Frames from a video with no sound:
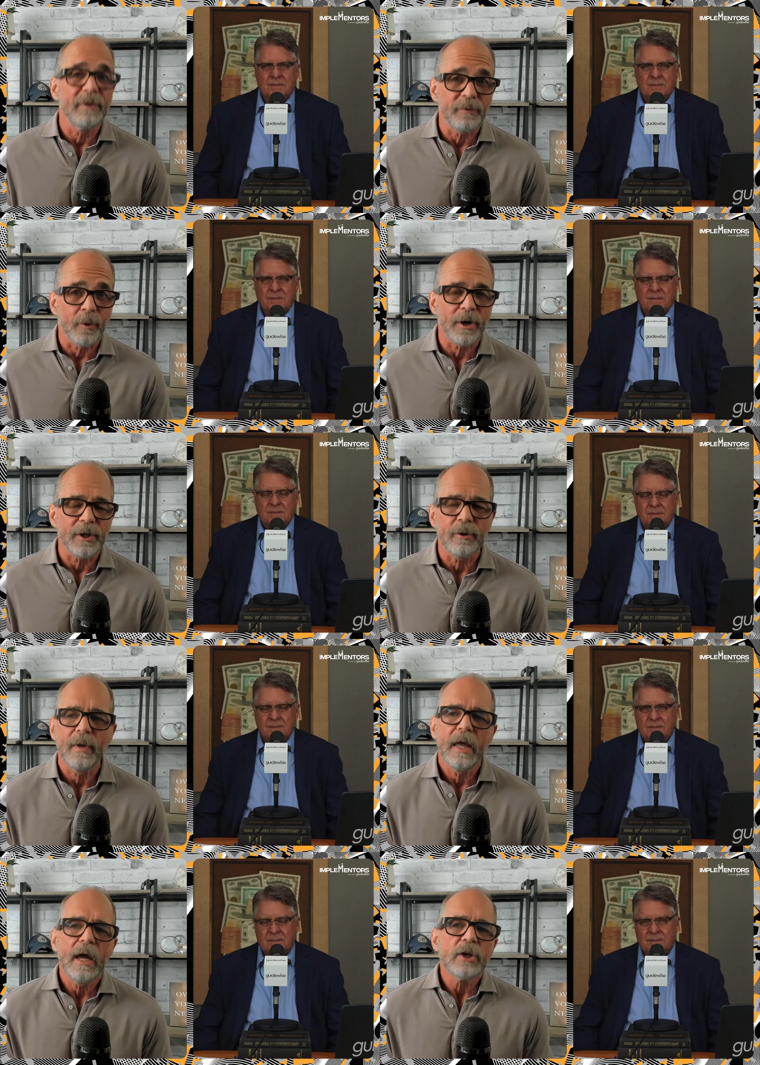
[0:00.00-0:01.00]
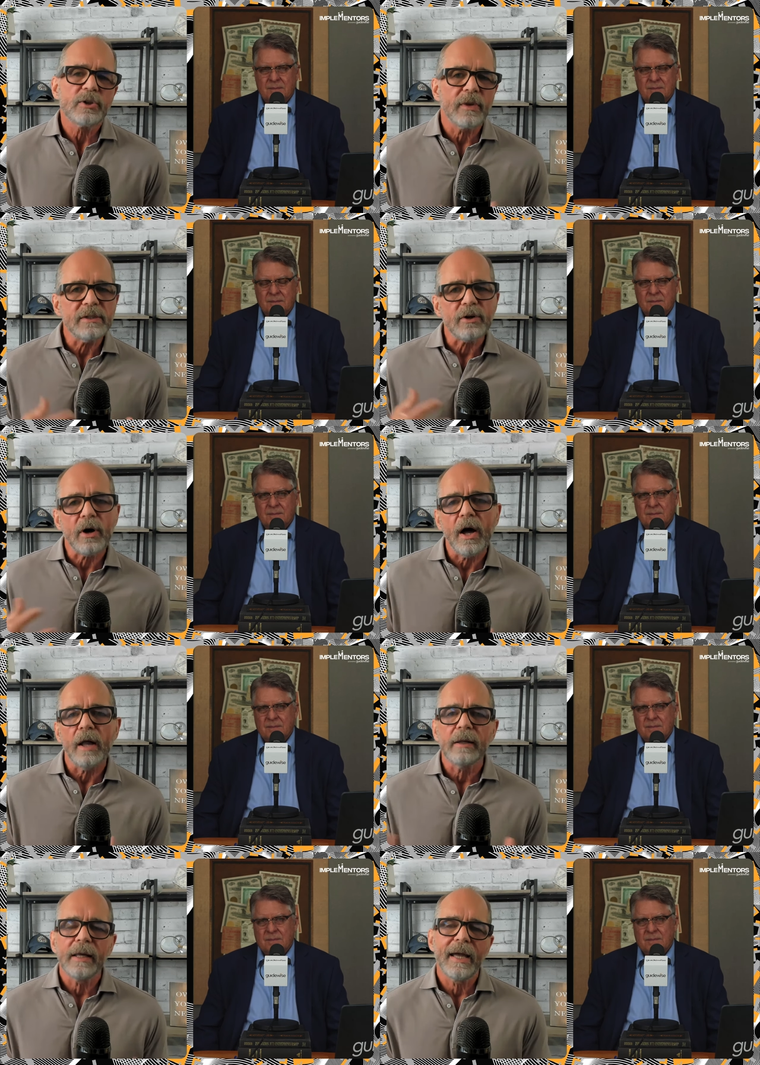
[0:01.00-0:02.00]
Speaker 1: before you so these are
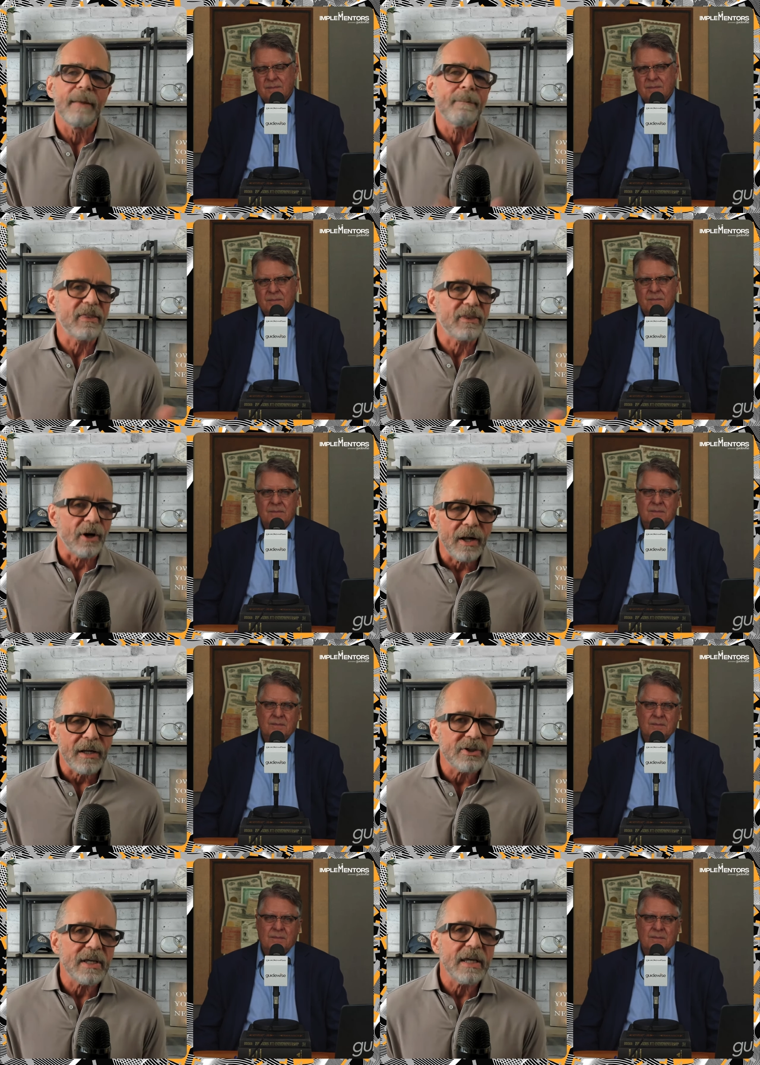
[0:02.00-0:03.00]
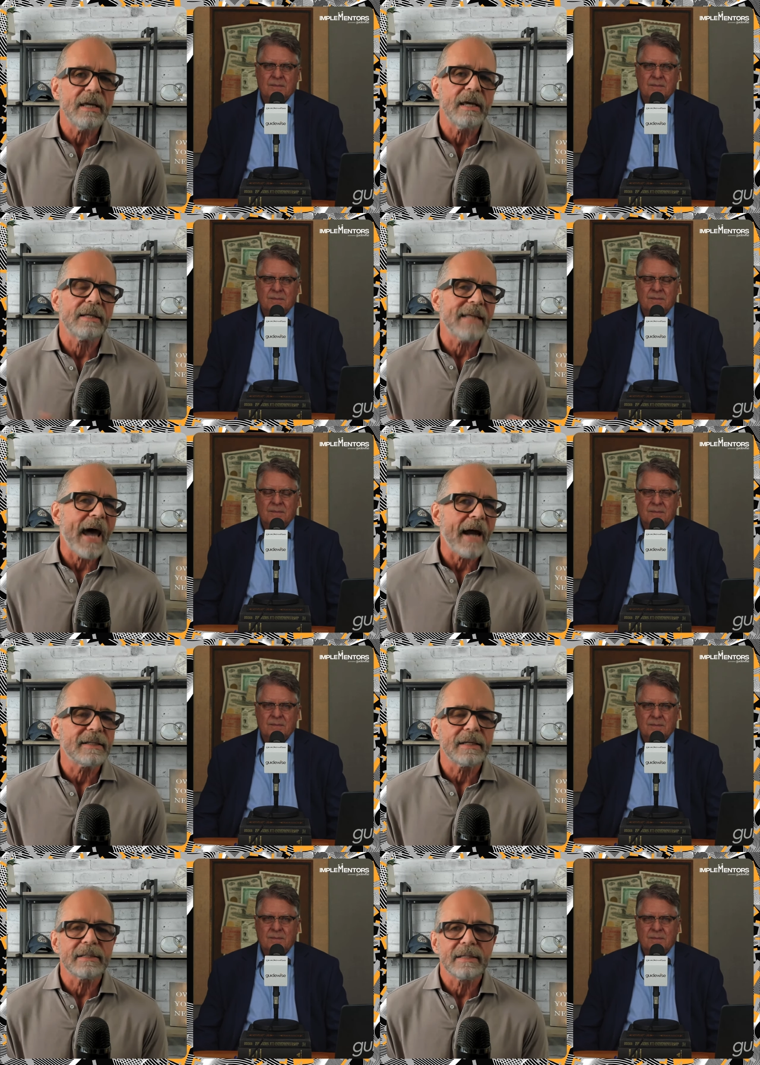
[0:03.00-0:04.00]
all kind of methodology and
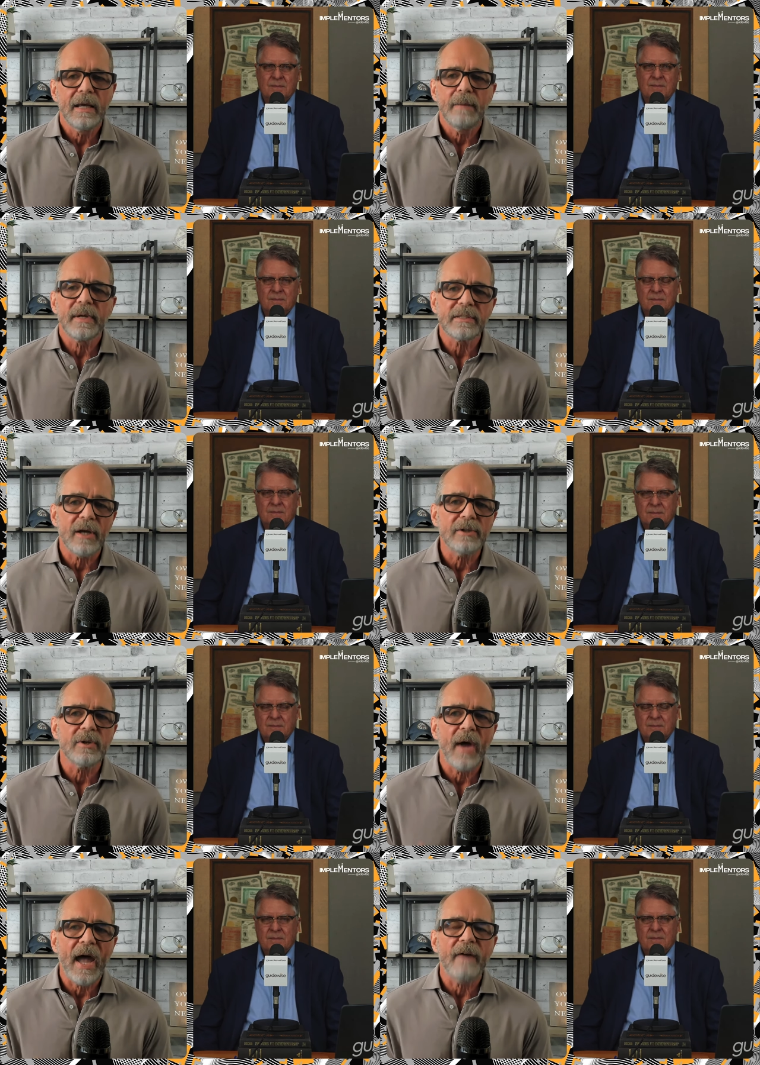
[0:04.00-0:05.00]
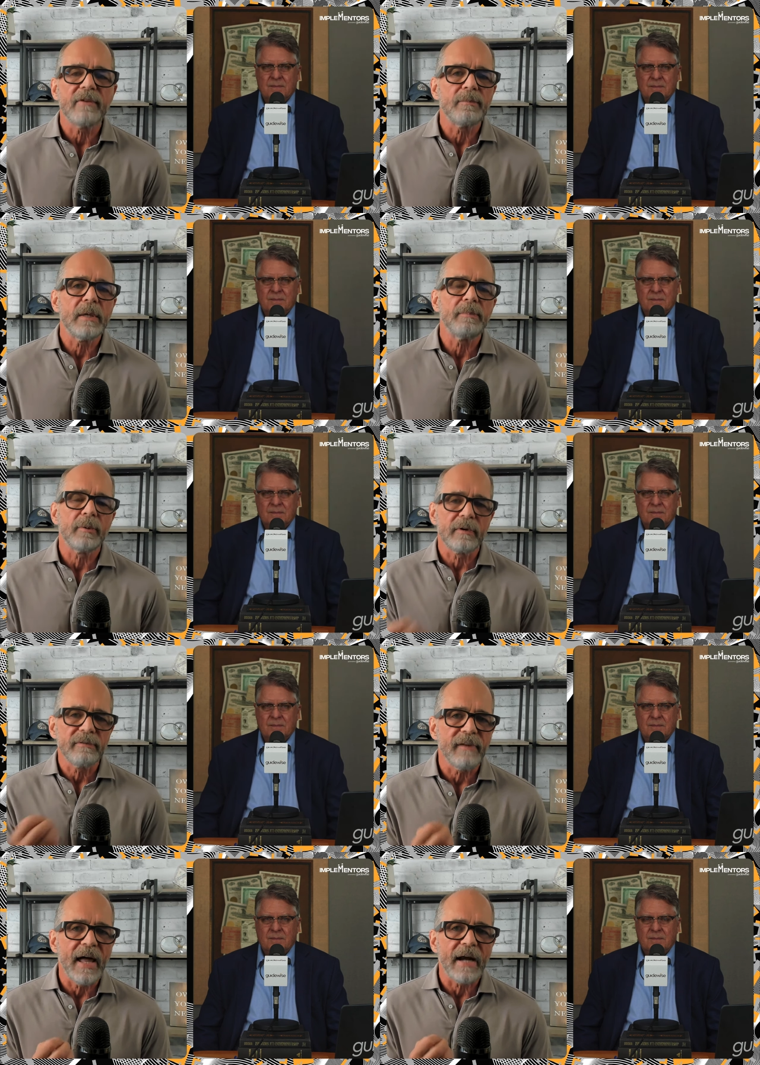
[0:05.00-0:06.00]
tactics but it's also having people
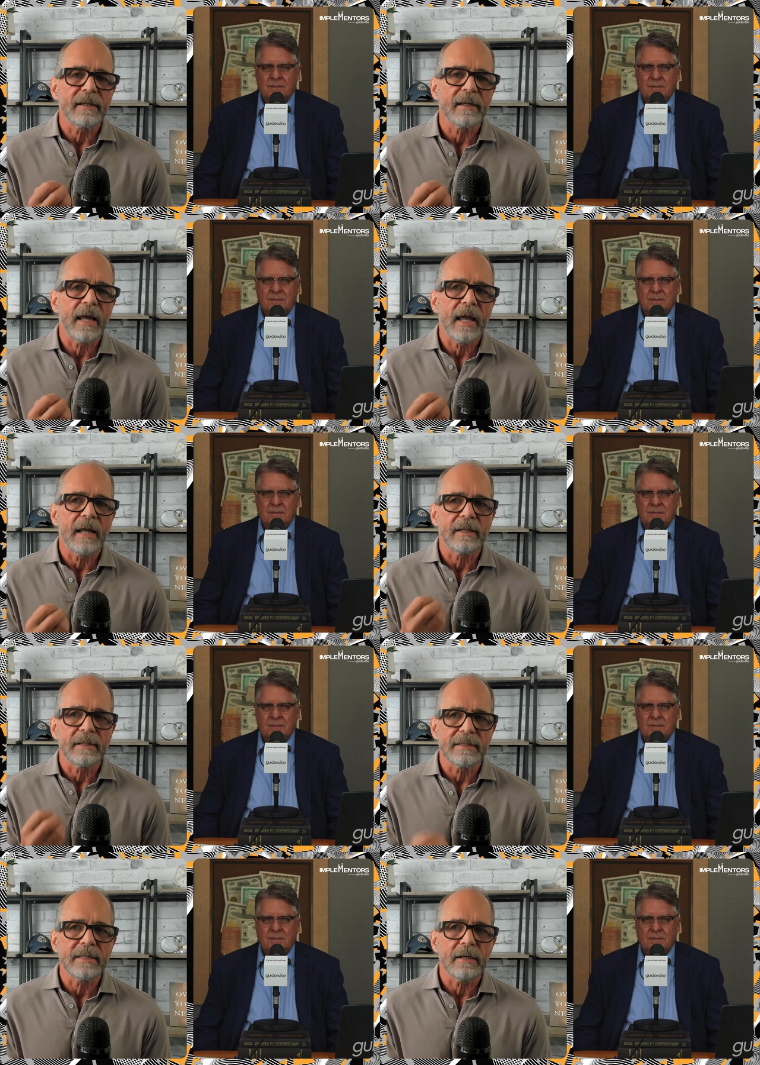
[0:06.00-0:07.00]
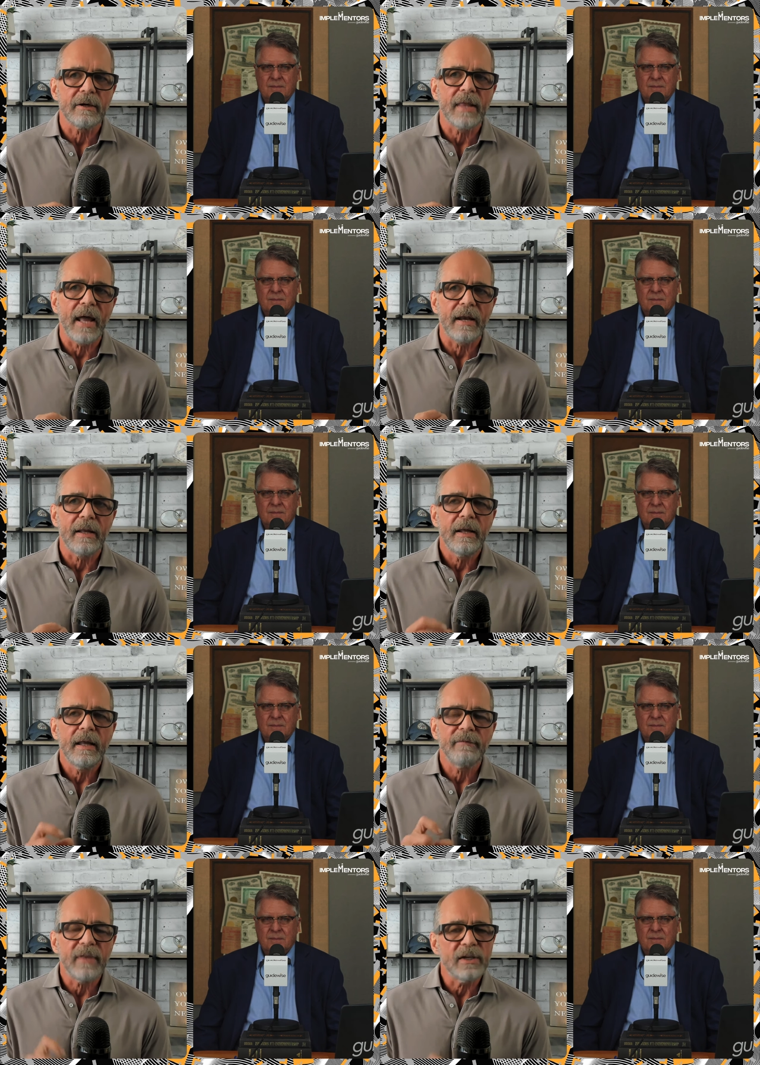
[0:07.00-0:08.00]
reflect and consider that
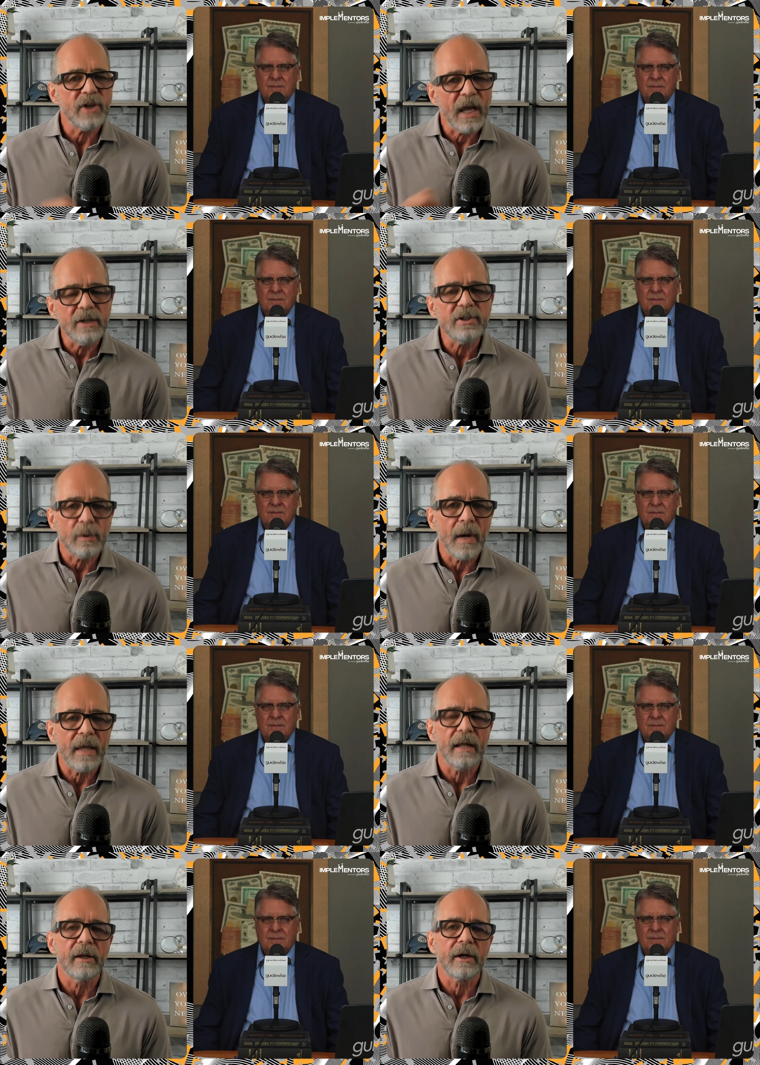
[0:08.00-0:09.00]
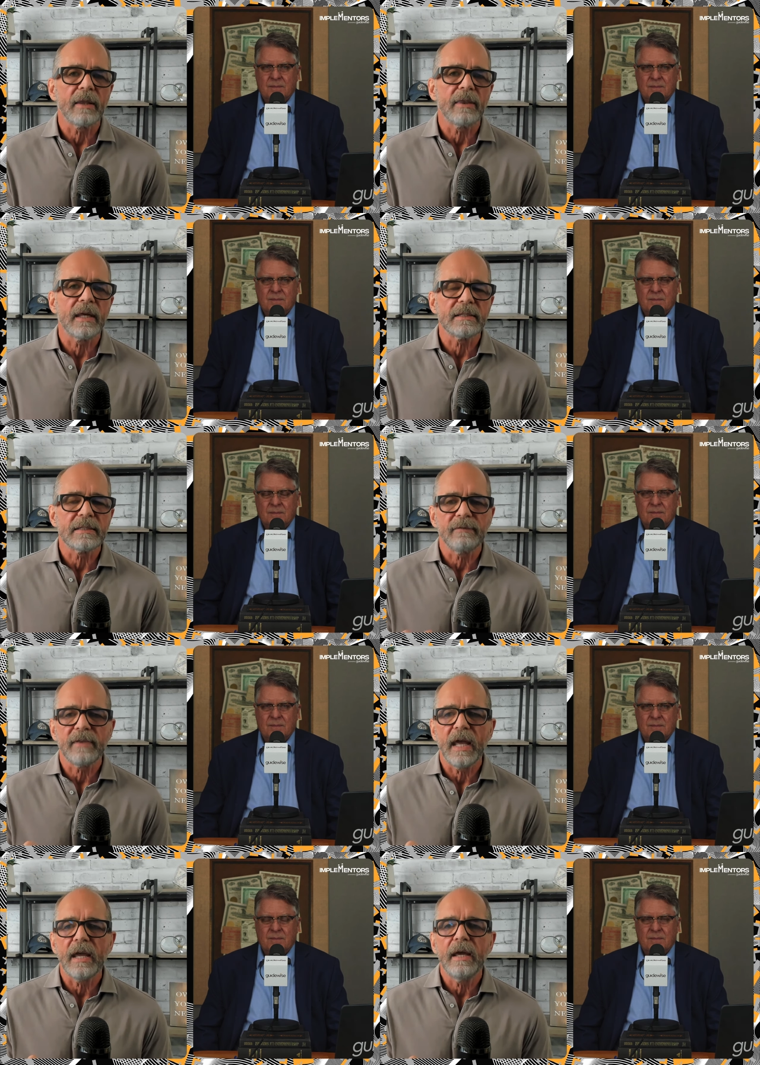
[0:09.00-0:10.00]
if they change the way they look at things if
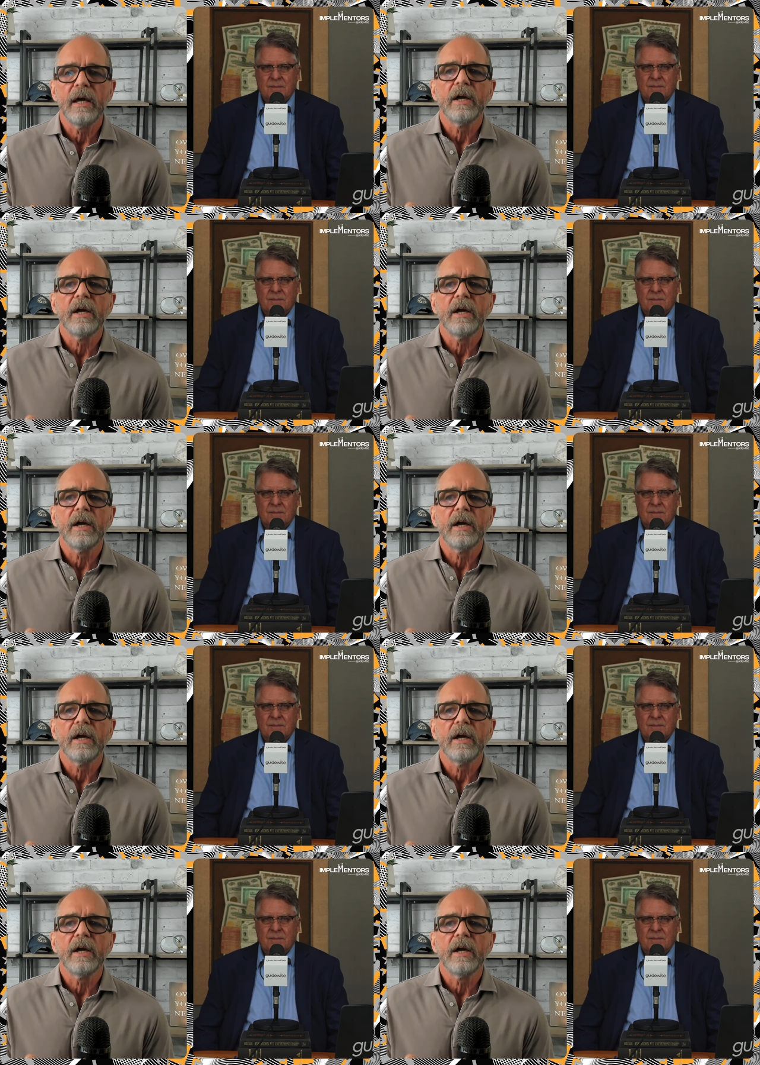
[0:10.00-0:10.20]
they